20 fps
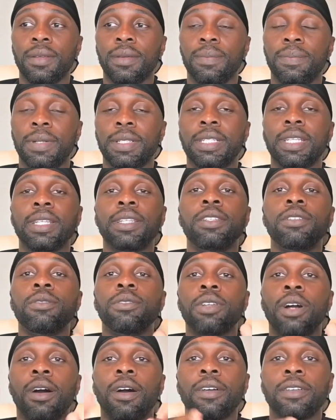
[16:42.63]
but then you
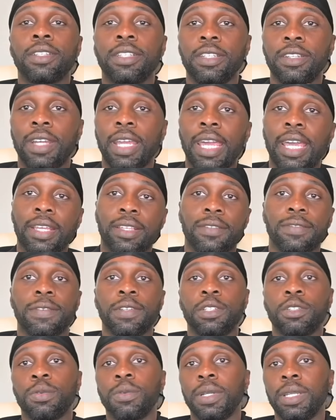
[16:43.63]
talk to your ex for
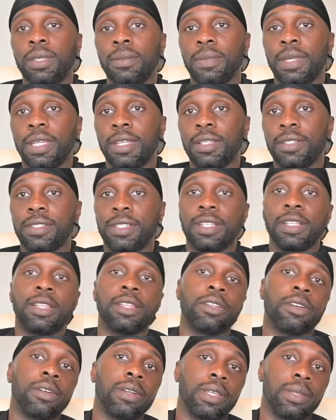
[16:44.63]
20 minutes and
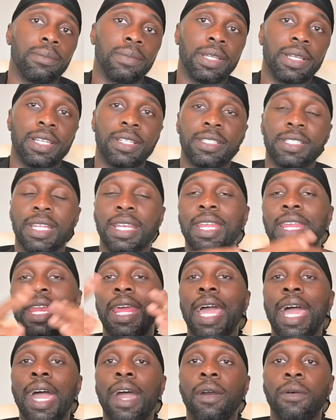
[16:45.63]
30 minutes and an
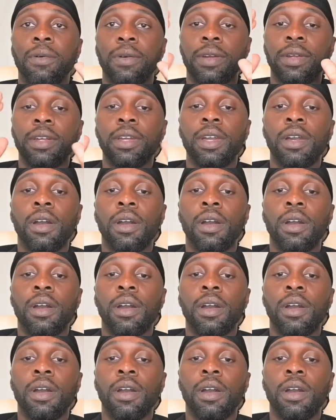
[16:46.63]
hour.